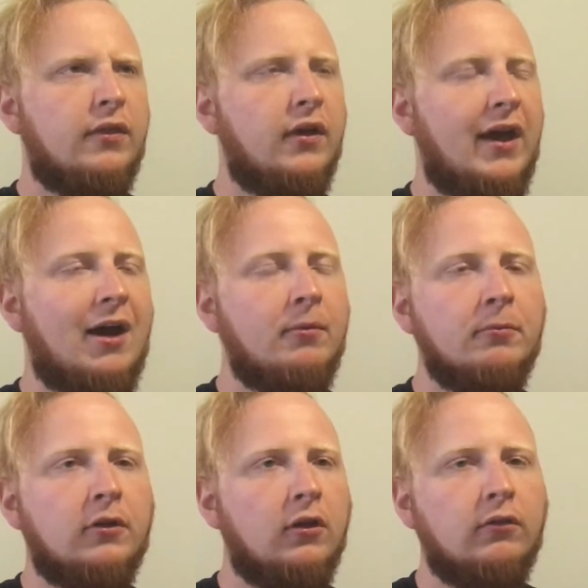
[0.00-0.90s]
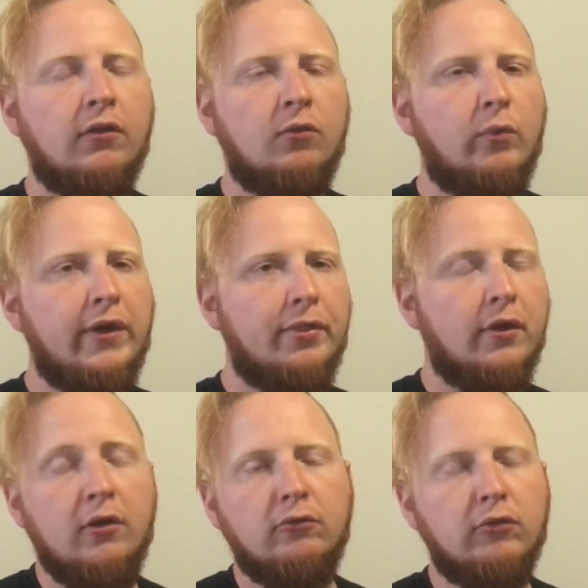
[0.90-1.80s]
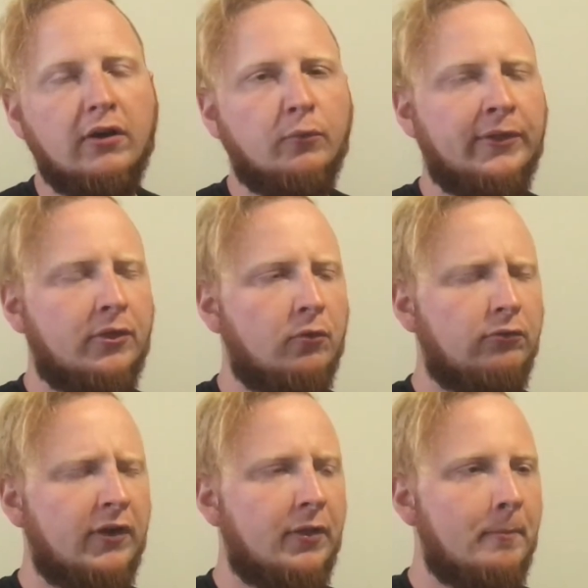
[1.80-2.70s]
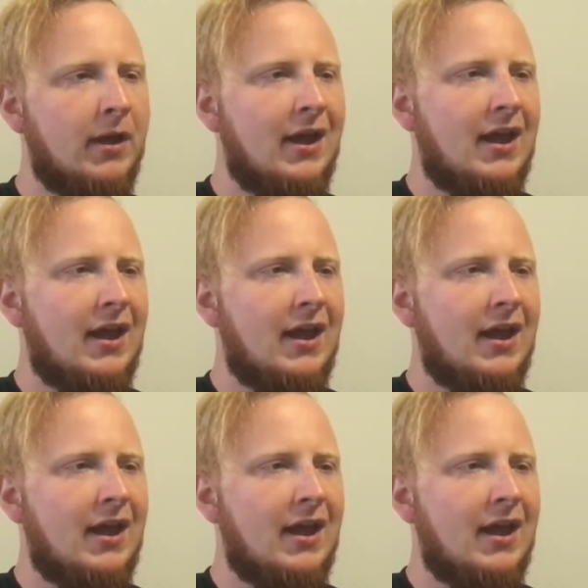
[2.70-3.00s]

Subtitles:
The album closes with Run With The Rhythm,